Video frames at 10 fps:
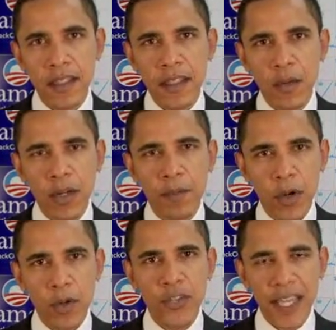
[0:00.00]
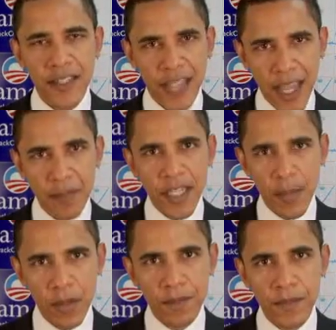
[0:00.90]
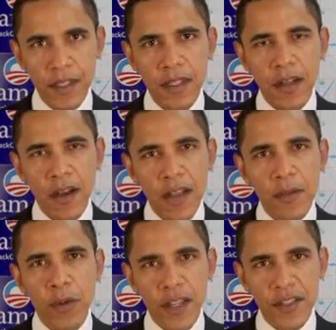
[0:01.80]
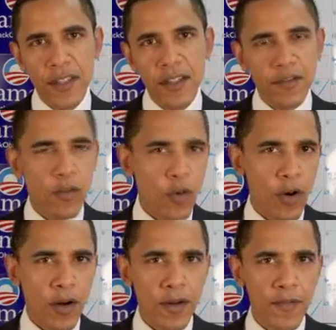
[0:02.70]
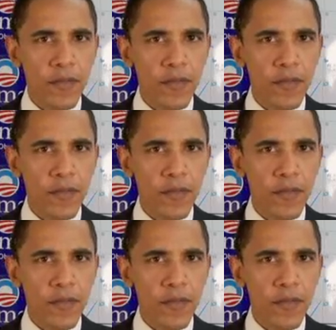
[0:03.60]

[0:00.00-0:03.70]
that would impose a timetable on the President for